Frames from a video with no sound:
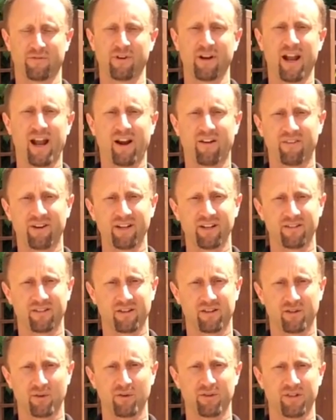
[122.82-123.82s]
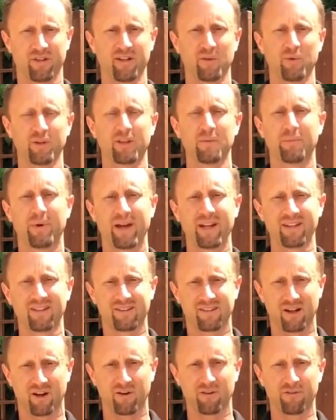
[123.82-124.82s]
different areas associated with the bed
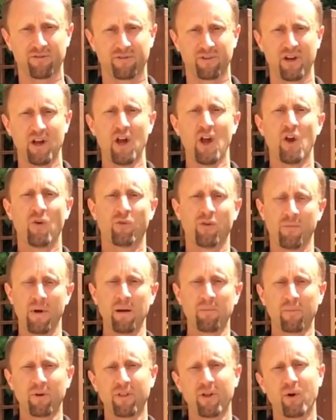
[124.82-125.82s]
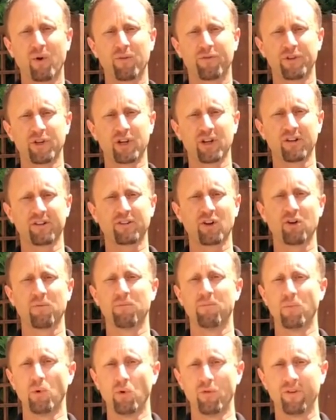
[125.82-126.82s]
itself. Remember though, if you're going to
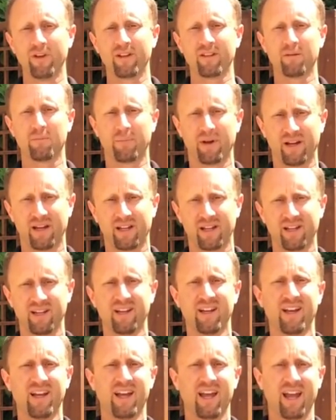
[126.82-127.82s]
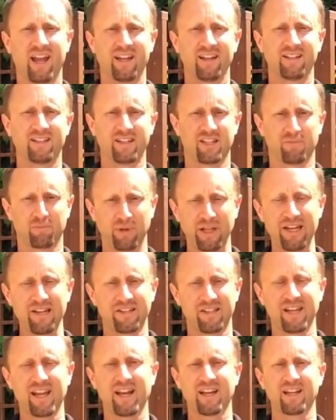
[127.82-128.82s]
start moving the bed and
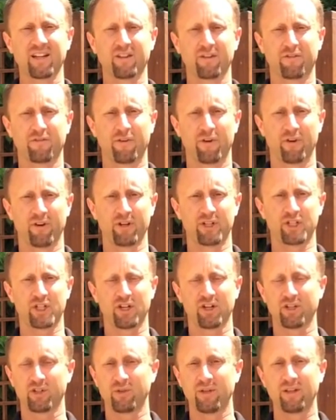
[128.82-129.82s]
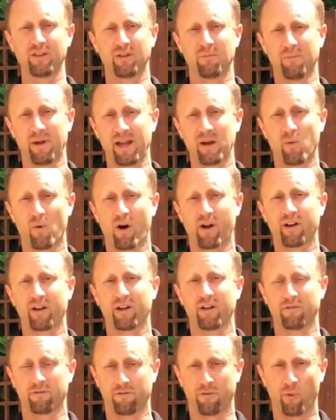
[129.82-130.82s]
displacing any of the furniture, you either may want
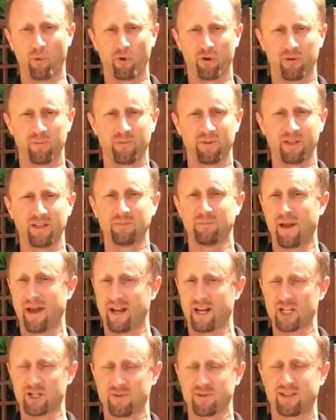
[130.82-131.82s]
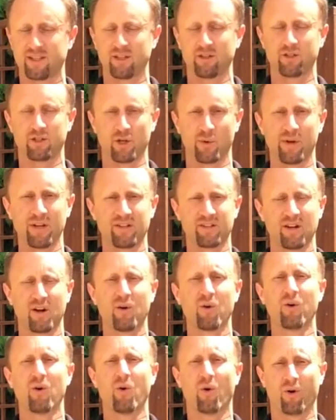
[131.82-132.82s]
to inform the management that you're doing
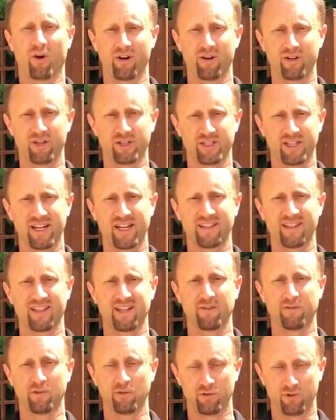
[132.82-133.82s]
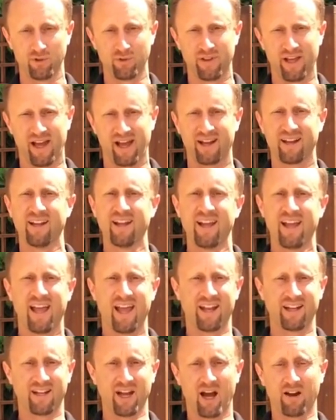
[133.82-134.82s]
so, or understand that if you do that
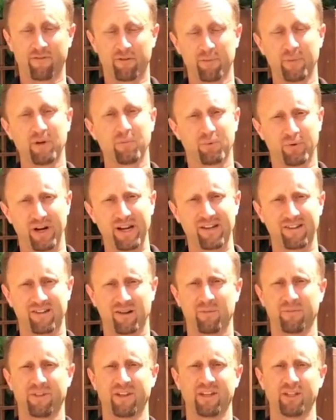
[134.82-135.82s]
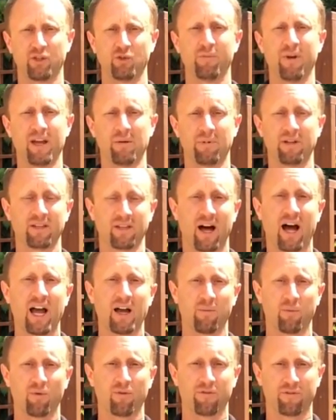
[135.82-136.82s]
and God forbid break something, you may be
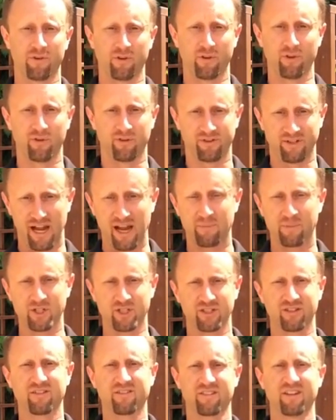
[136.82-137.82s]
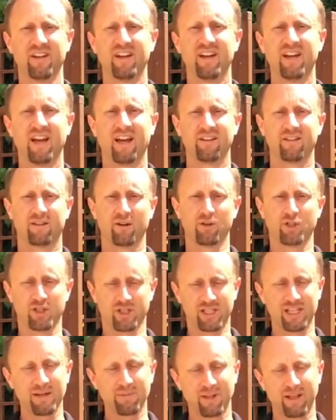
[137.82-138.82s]
liable for those damages. And so
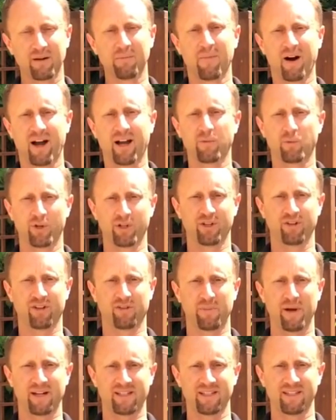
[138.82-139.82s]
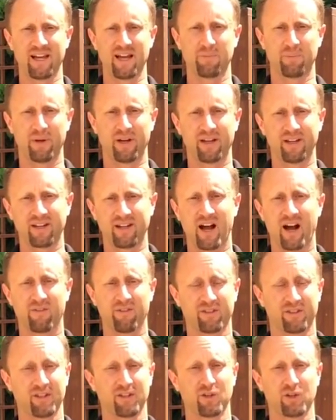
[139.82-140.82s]
just keep that in mind when you're inspecting that bed, and
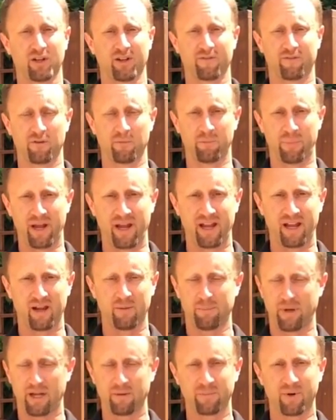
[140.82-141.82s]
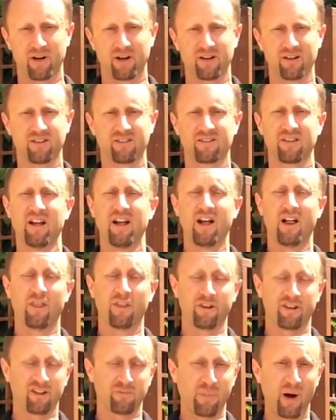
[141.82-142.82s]
obviously you're looking for bed bugs,
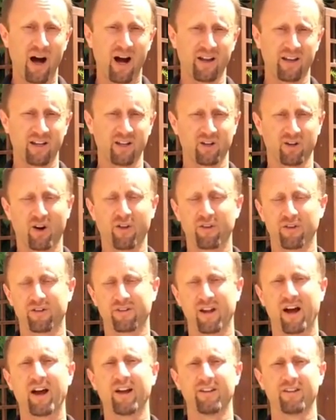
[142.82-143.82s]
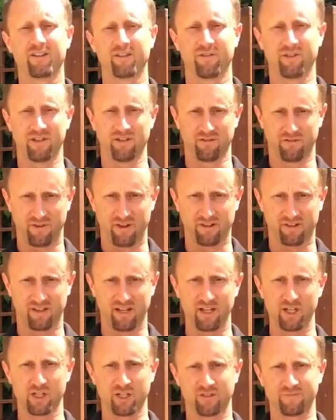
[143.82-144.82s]
the spotting, or other signs of
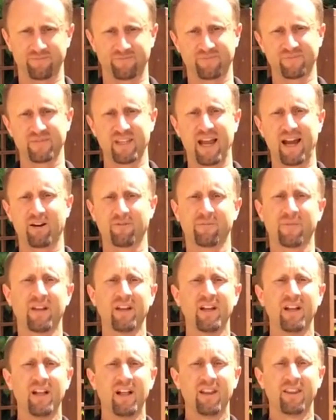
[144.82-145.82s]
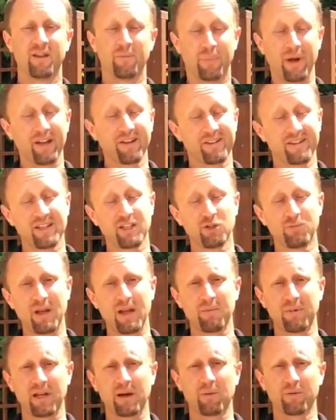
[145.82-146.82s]
infestation. Now, the best thing you
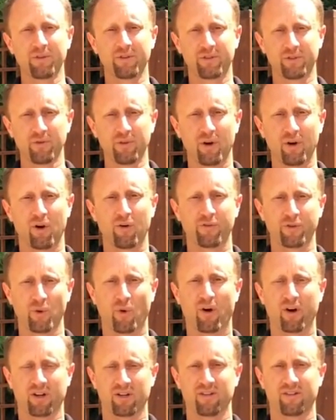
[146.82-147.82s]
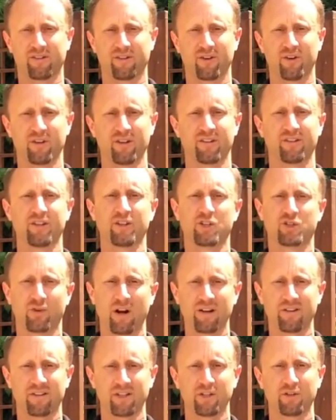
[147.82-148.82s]
may be able to do though, if you are concerned, is
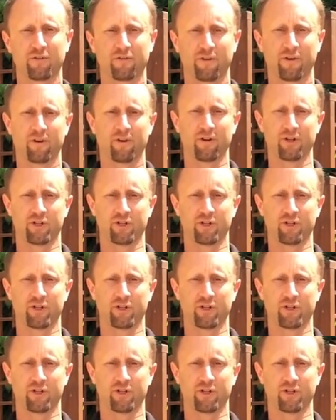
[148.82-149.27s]
addressing your